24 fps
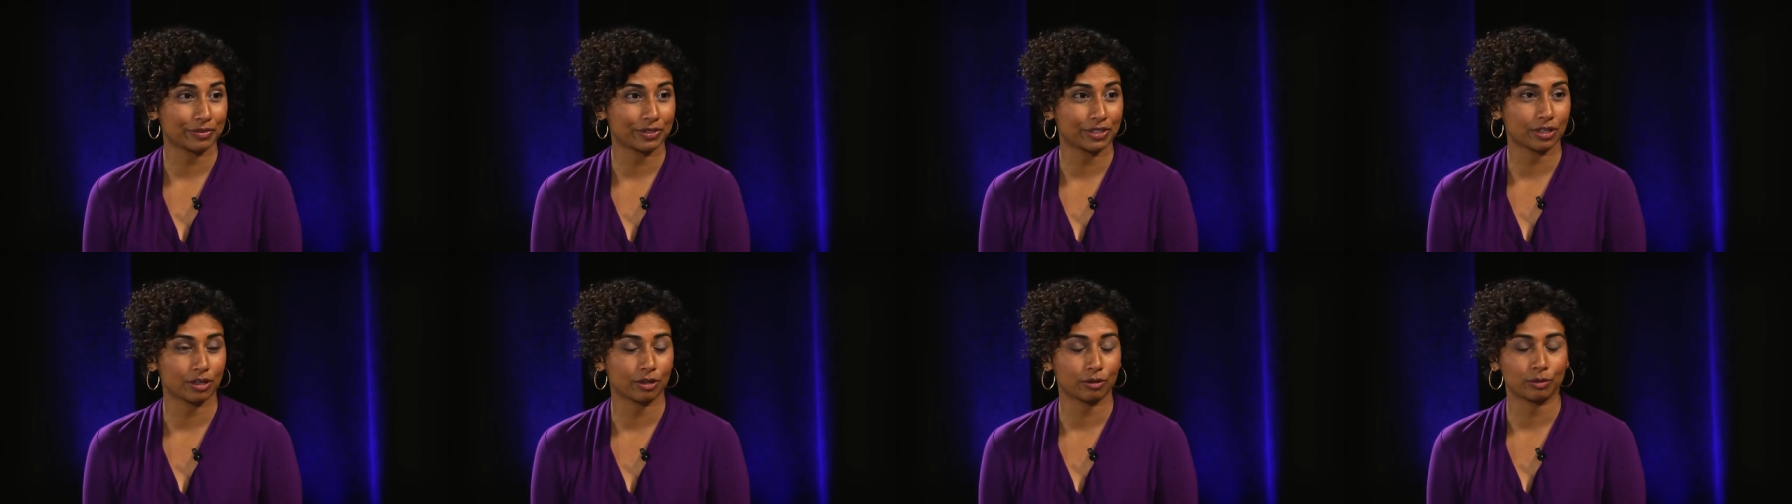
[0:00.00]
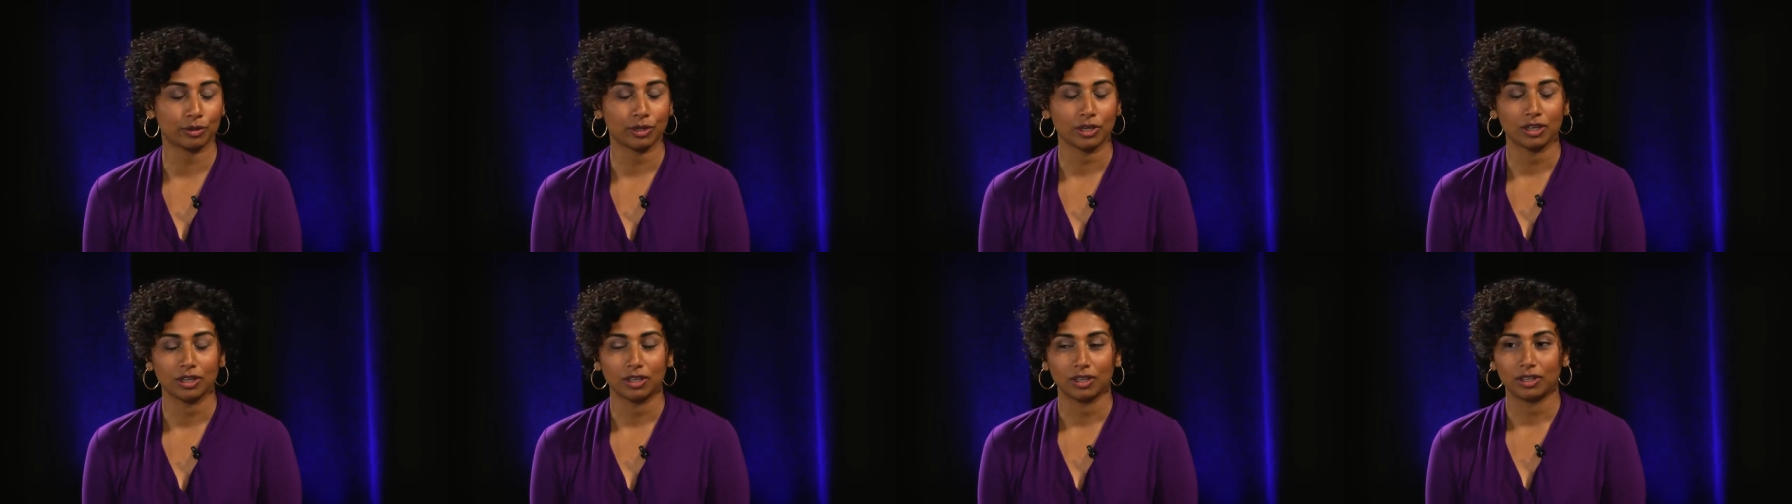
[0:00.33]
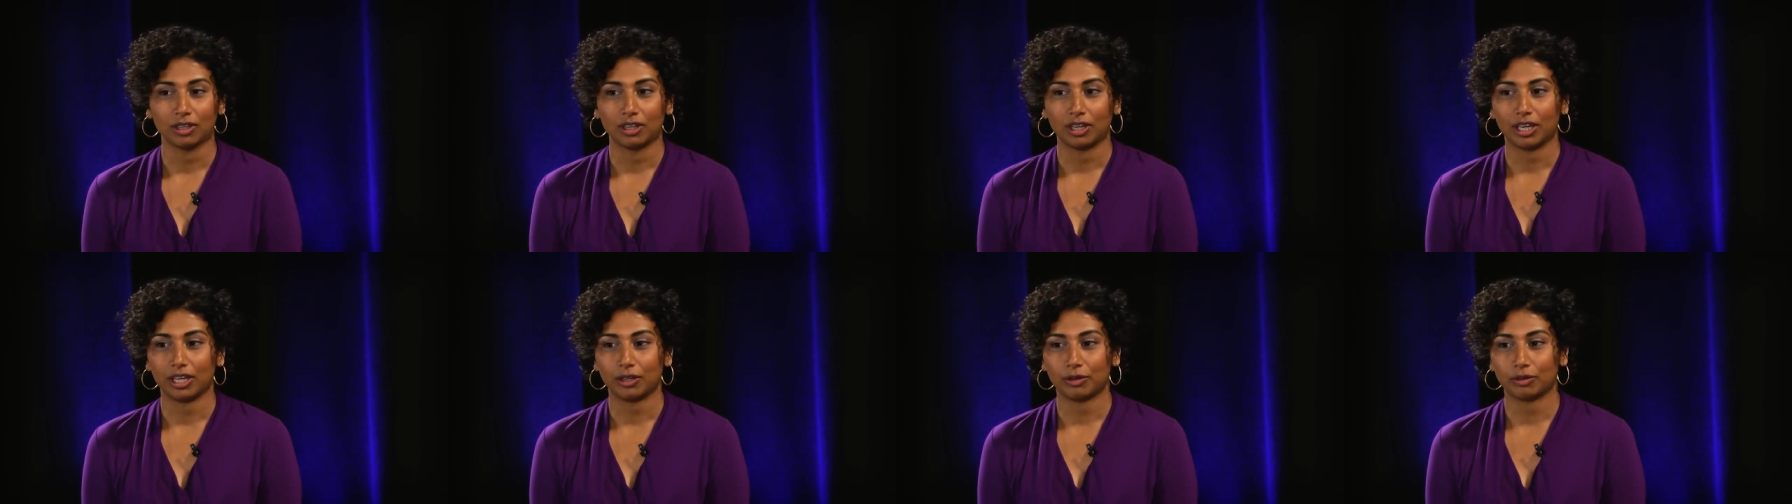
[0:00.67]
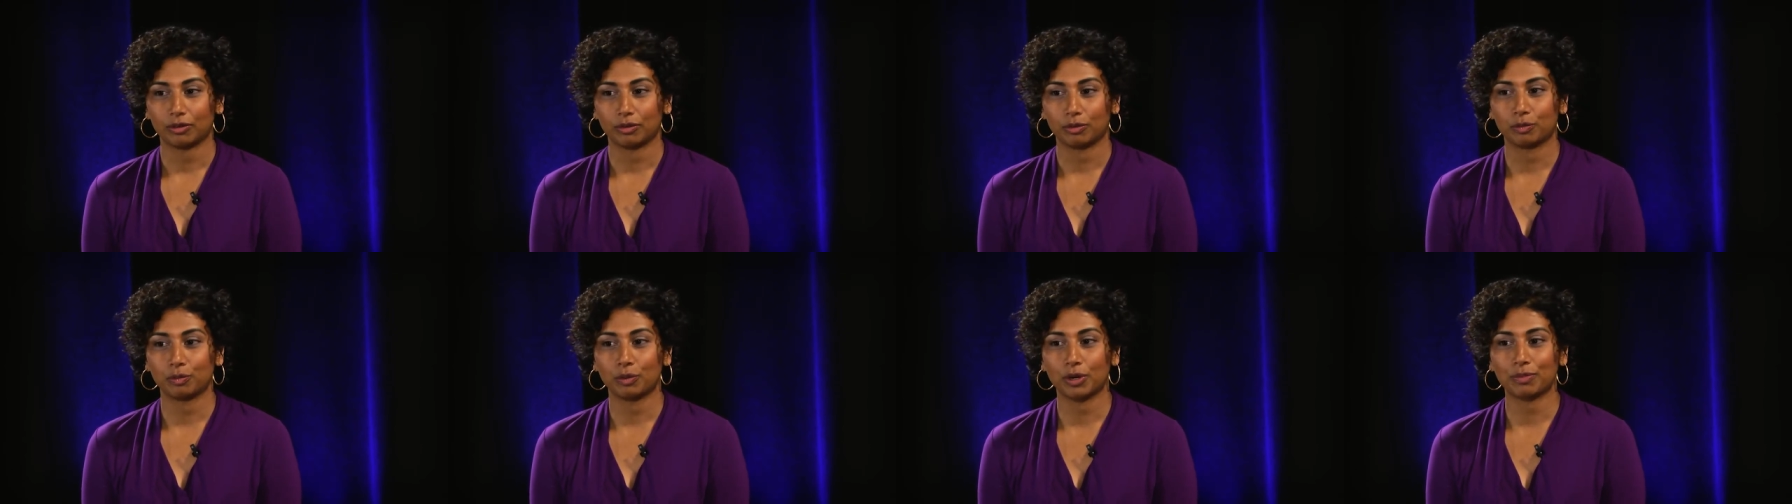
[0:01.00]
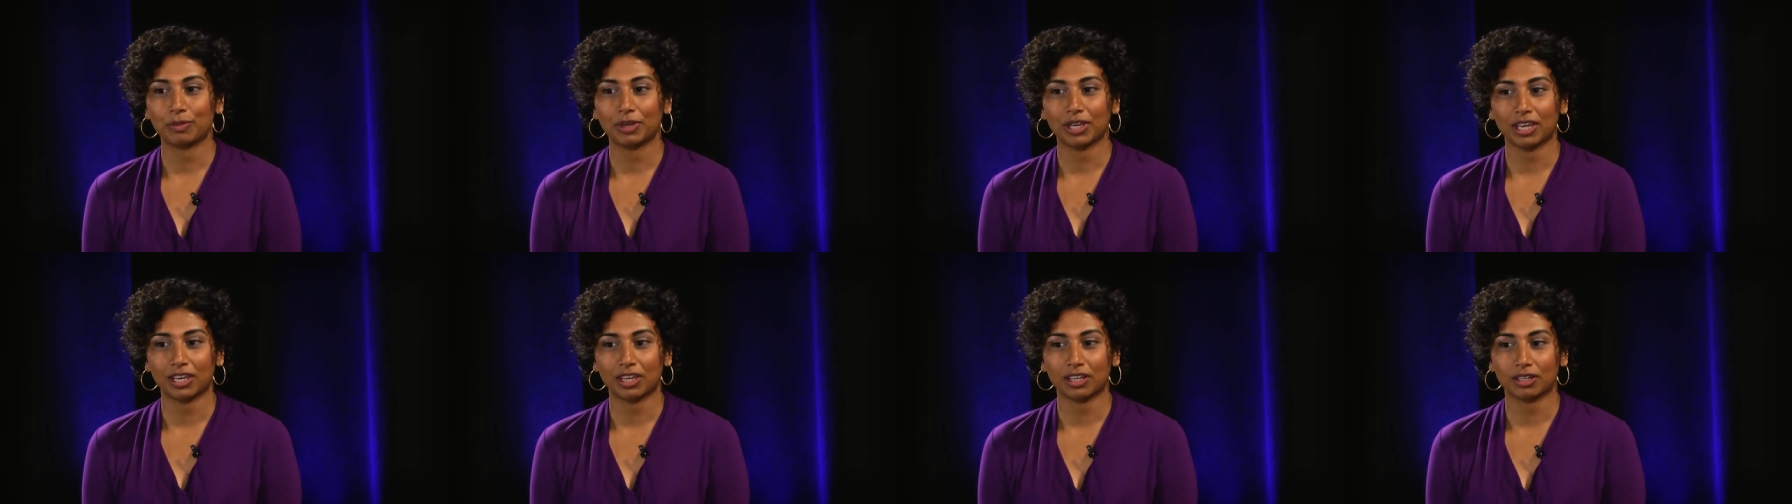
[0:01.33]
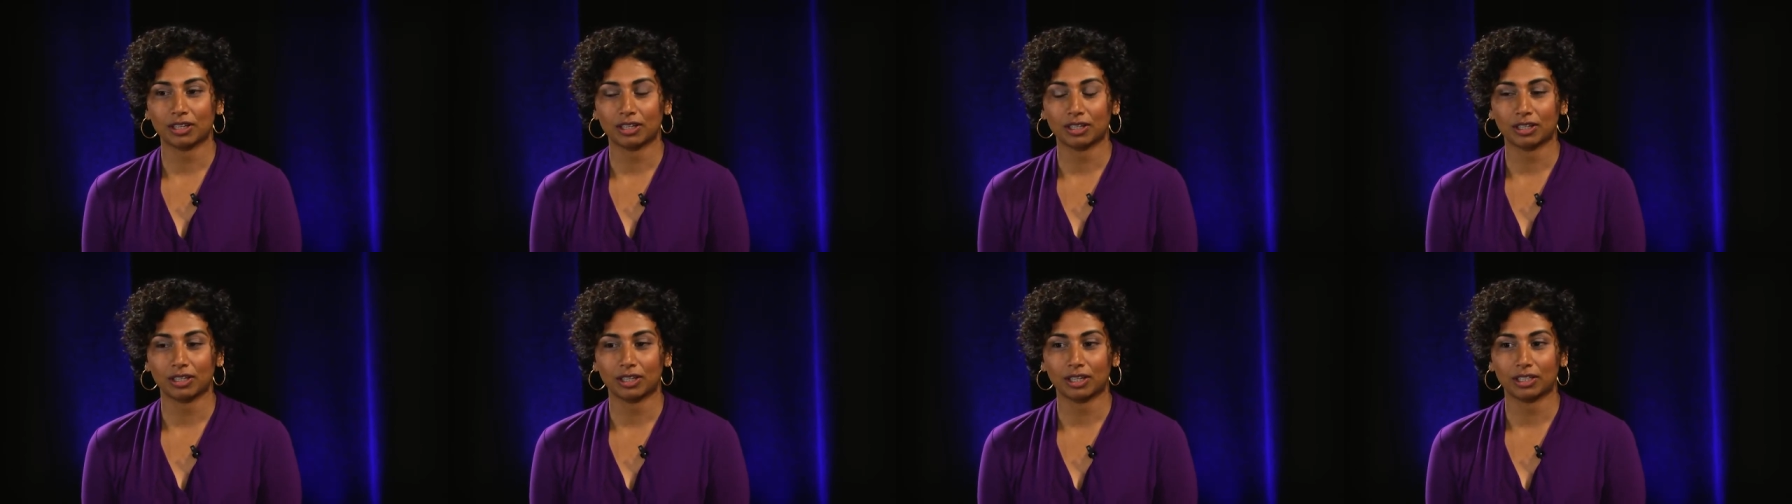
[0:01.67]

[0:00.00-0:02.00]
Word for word: So women